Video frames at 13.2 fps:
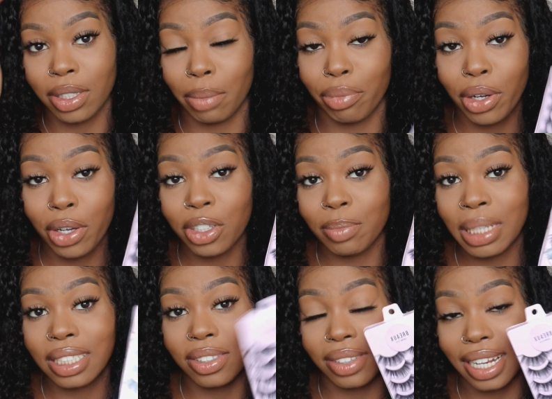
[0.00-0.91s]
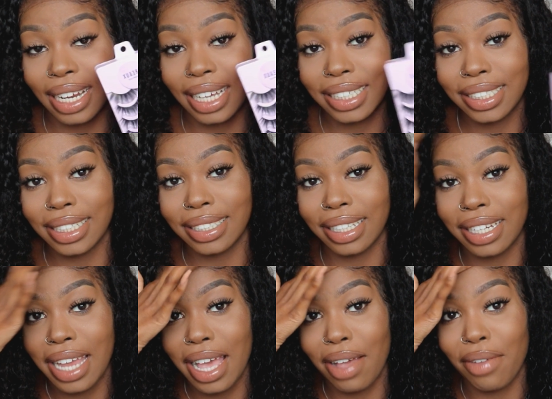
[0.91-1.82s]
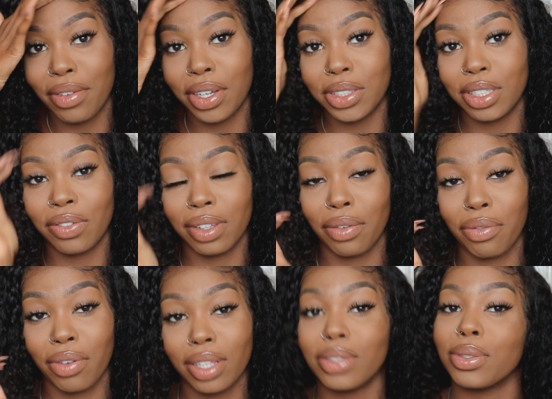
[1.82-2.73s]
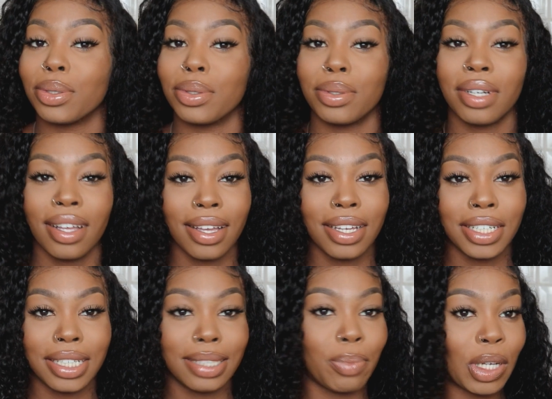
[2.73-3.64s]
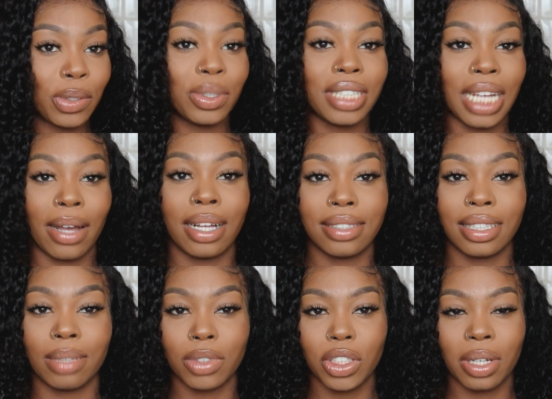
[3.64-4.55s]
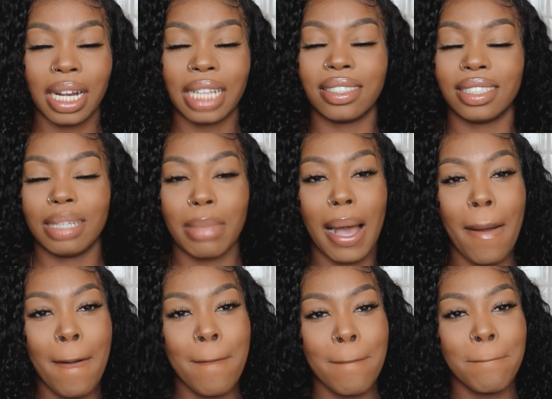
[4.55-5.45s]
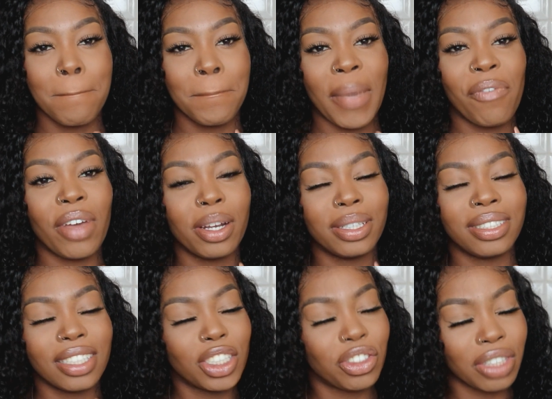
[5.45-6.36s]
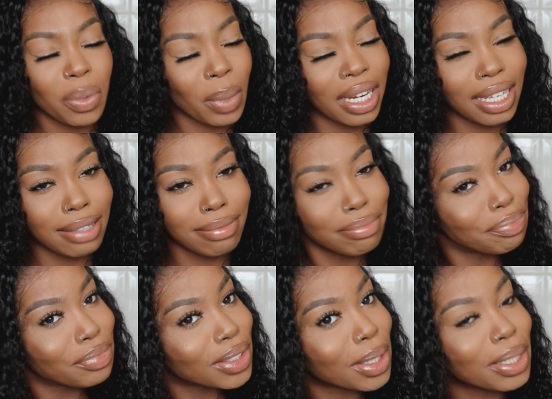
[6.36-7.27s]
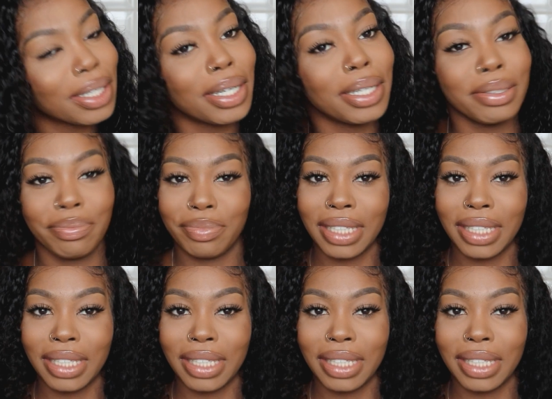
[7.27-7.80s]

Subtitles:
So Bro Cosmetics on the lashes and then Hair Virtue for the frontal. Special shout out to them. You know, I like to see my fellow sis streaming in, so you know.